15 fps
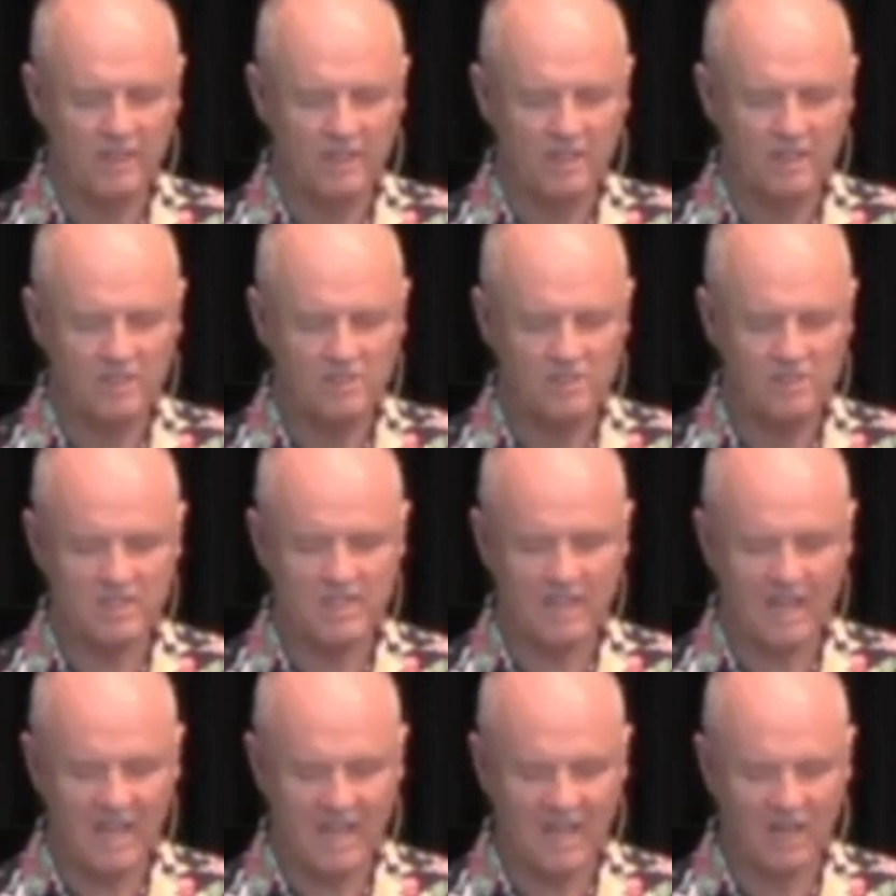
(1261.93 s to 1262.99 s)
can see
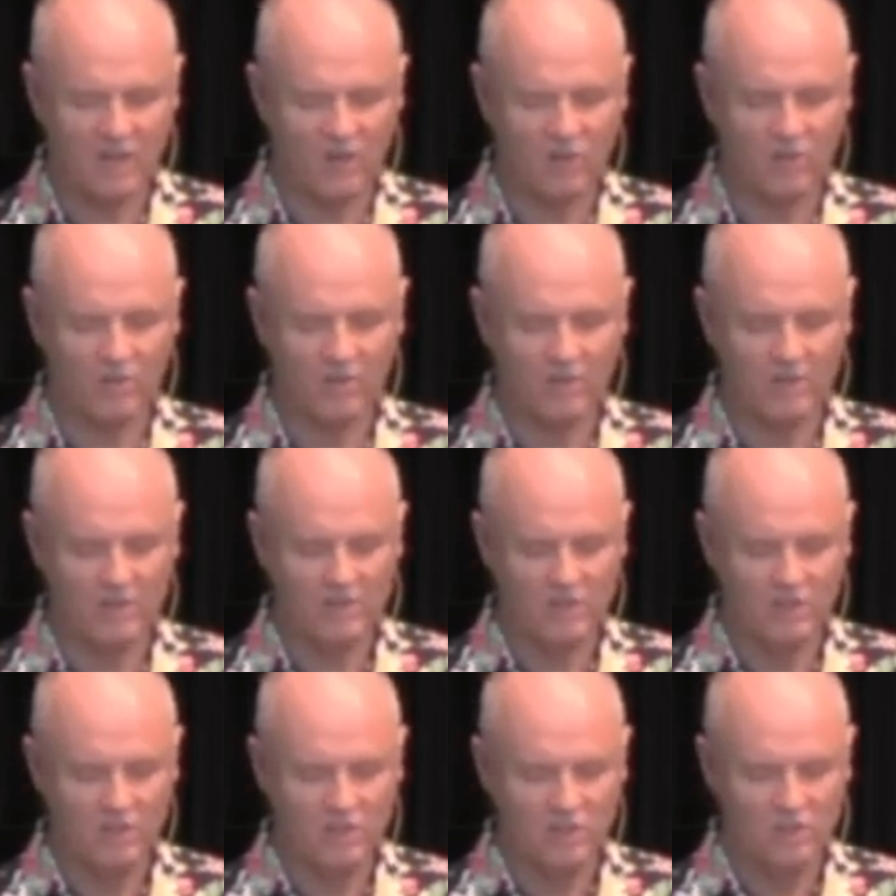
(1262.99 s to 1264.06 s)
how
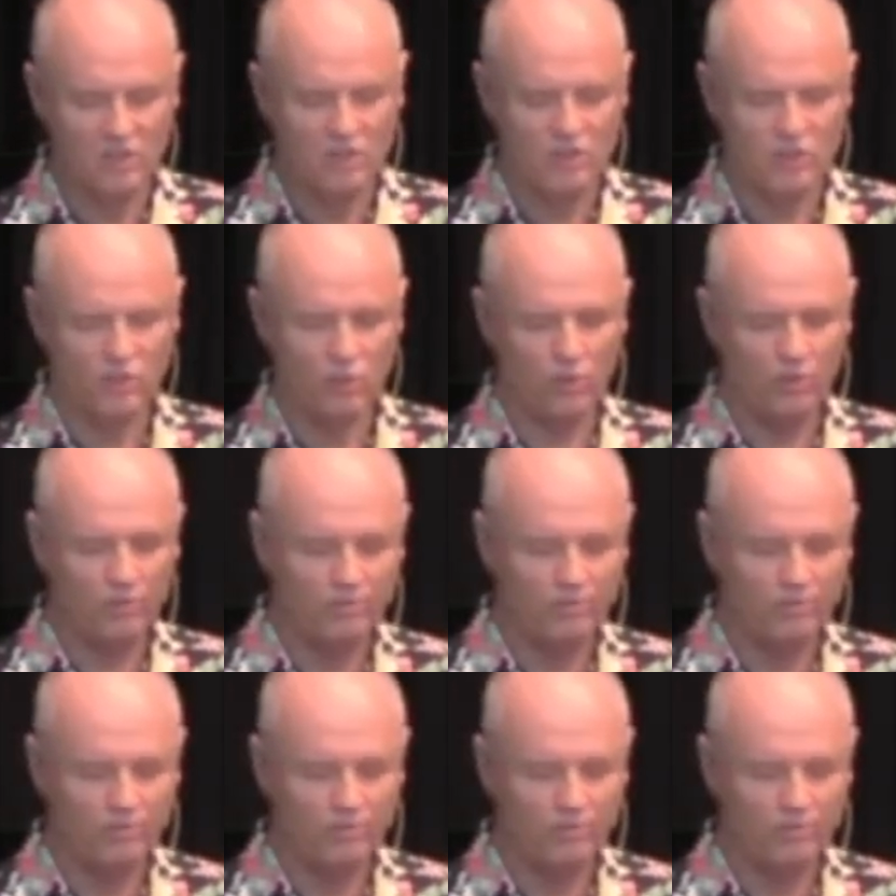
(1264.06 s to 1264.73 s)
you,